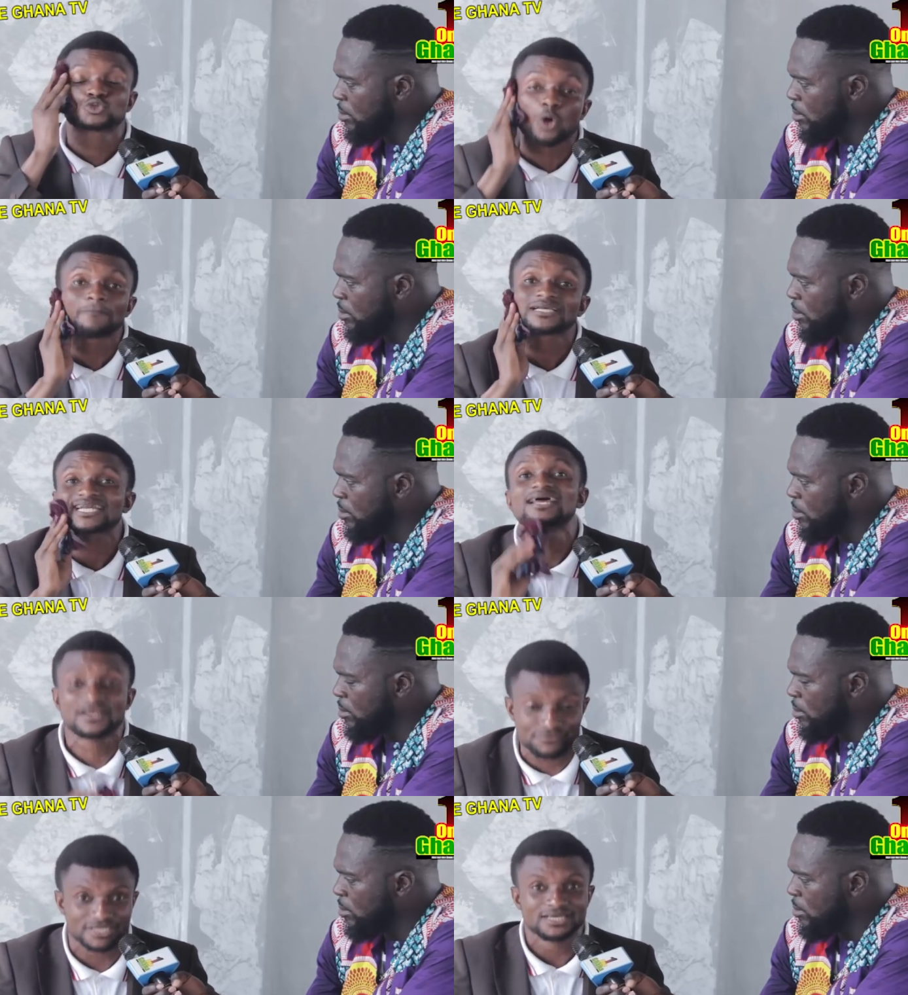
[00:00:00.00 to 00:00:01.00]
Speaker 1: Job Michele
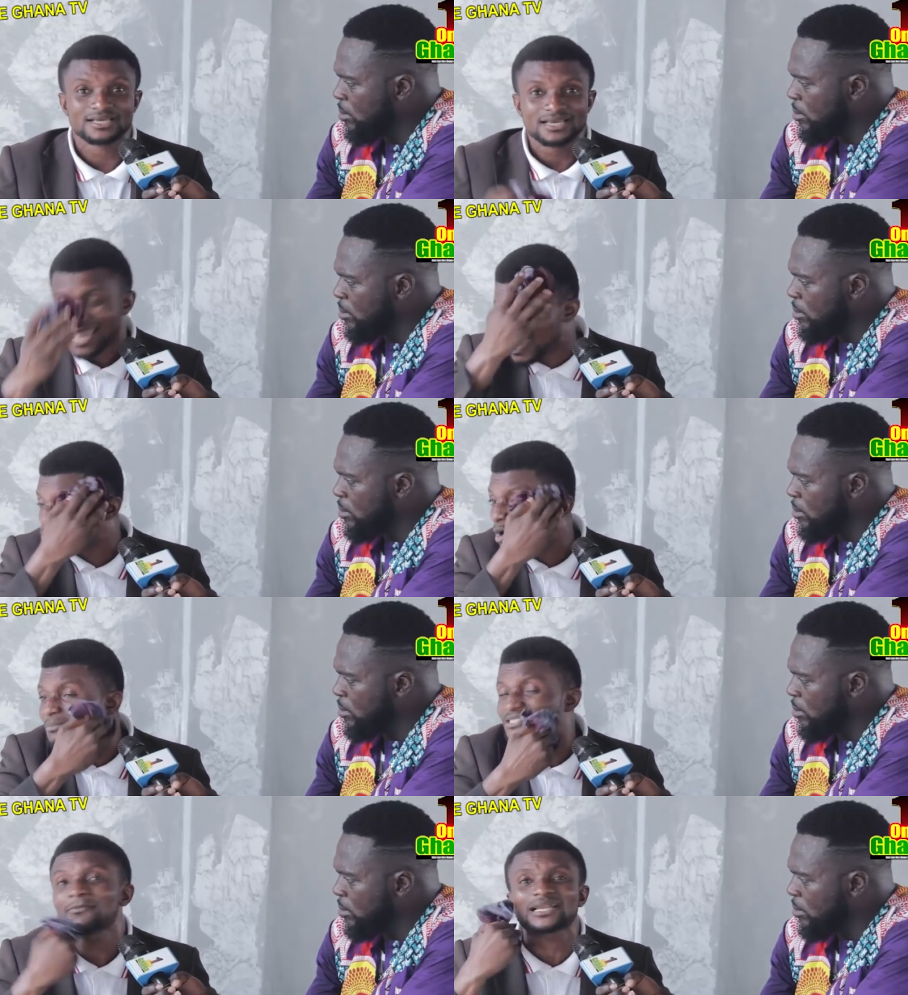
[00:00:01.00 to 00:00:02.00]
entry, and
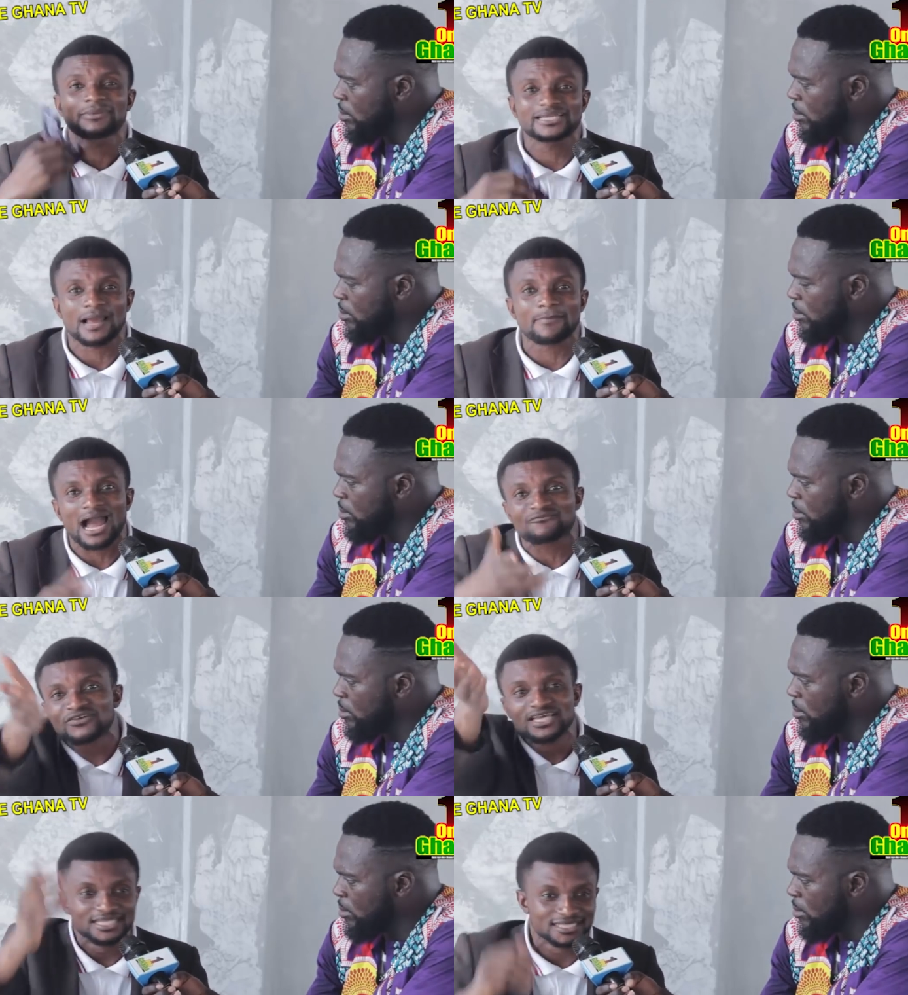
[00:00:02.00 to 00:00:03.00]
Commissioner Benamediaba
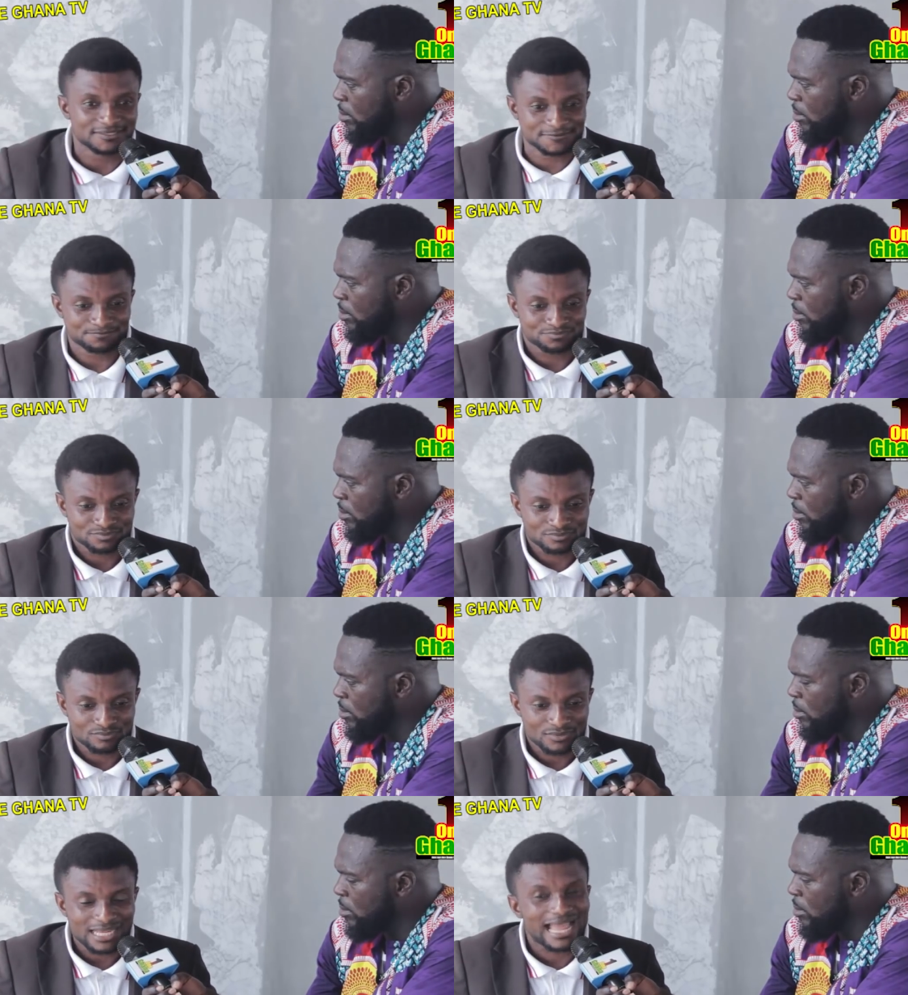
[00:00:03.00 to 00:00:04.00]
Feli.
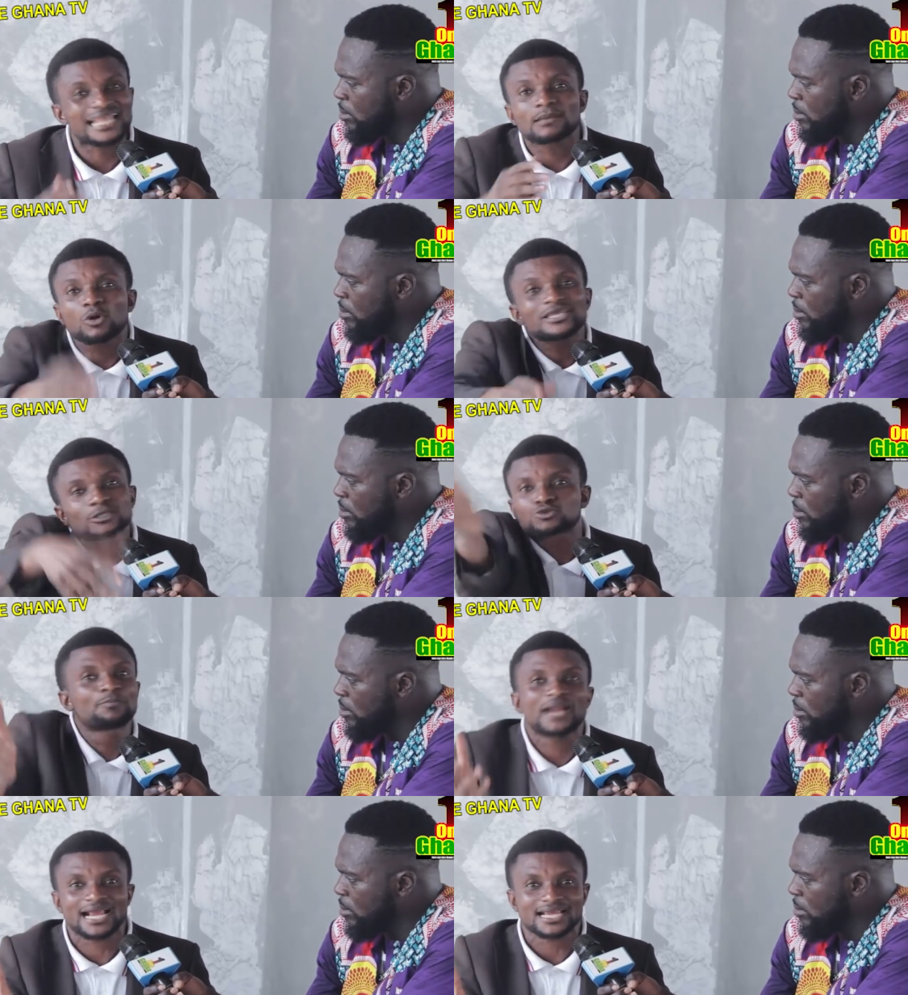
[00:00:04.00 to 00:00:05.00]
I am not here to
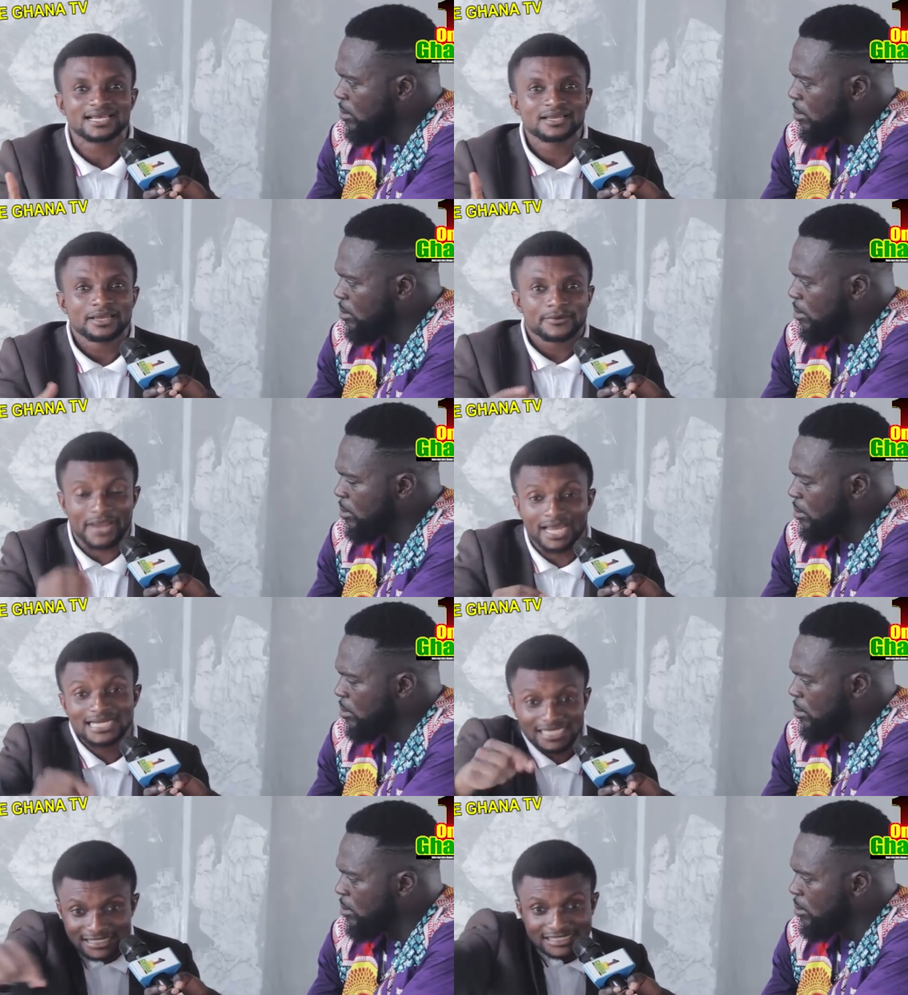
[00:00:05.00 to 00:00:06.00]
brag.
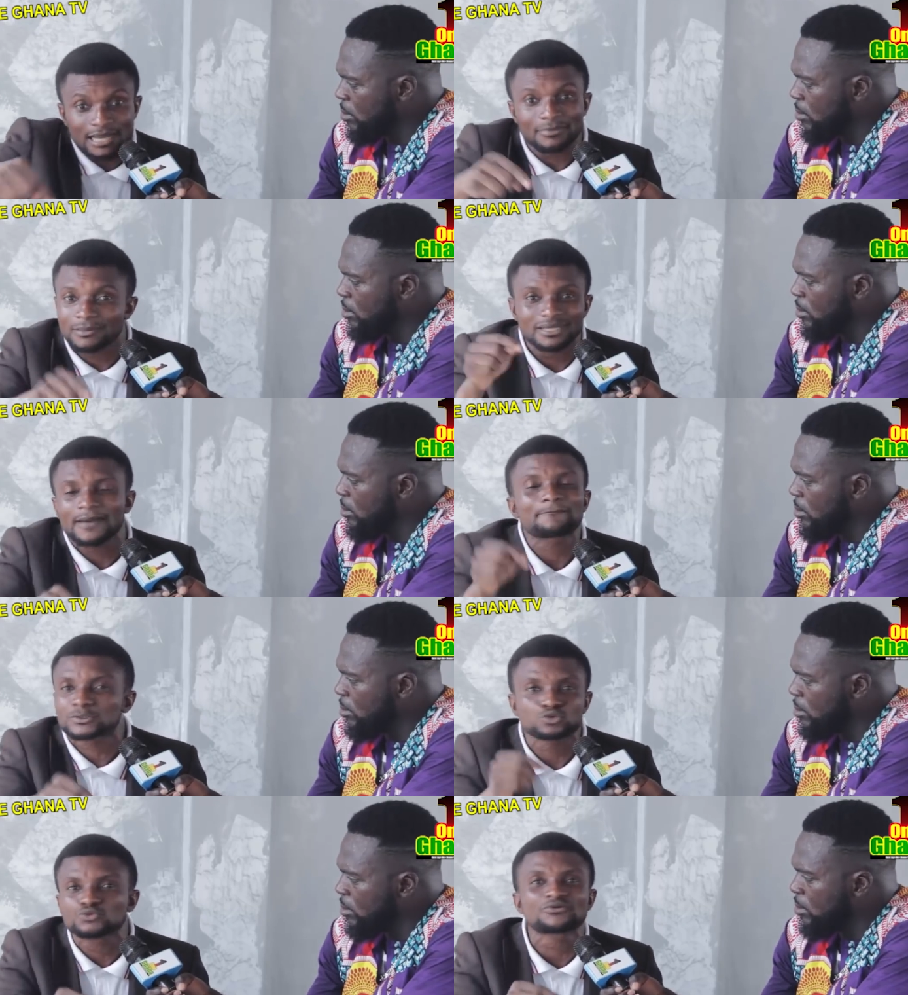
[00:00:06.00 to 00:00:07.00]
Nancy, Madame
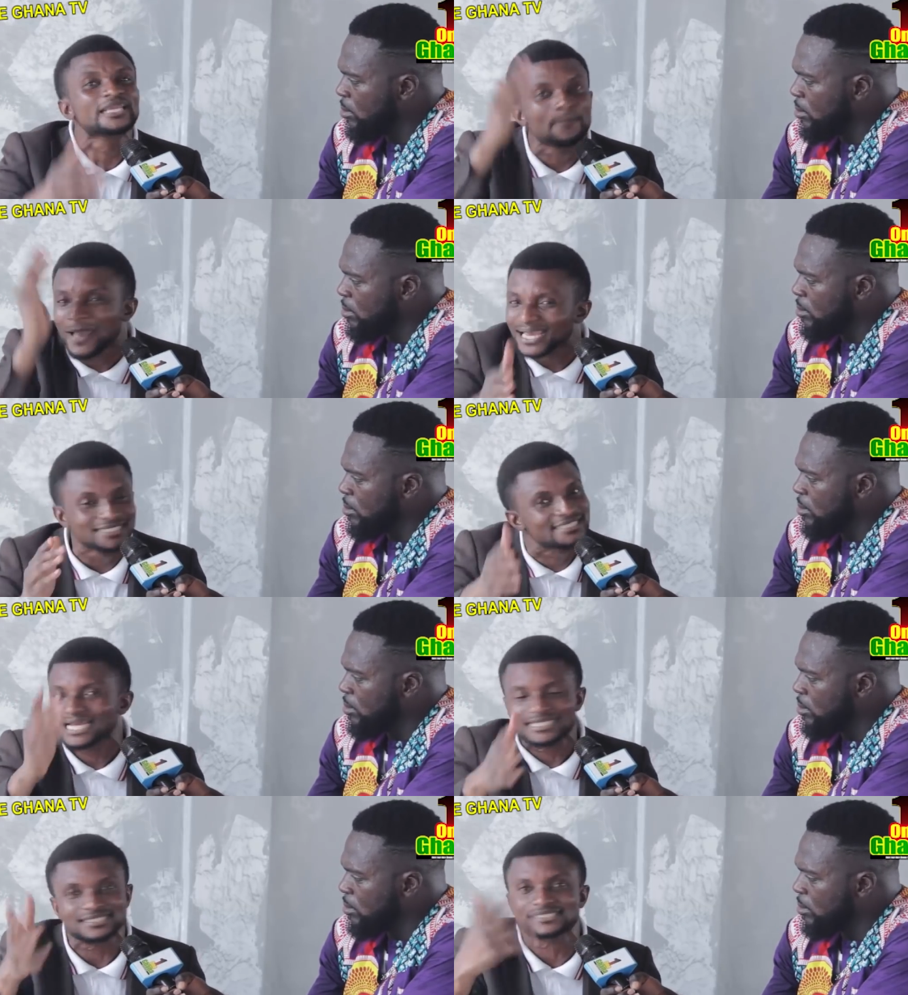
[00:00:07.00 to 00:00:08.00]
number two, Jenny Pay,
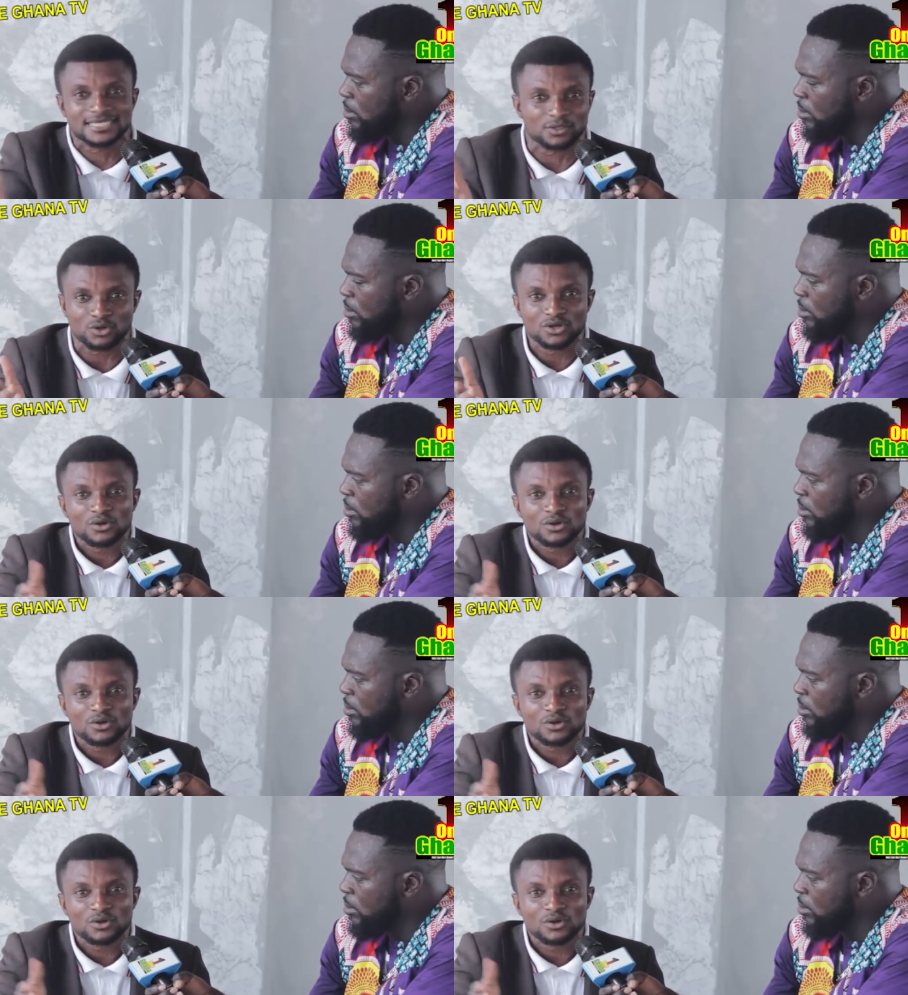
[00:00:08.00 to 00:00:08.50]
dear Danciano.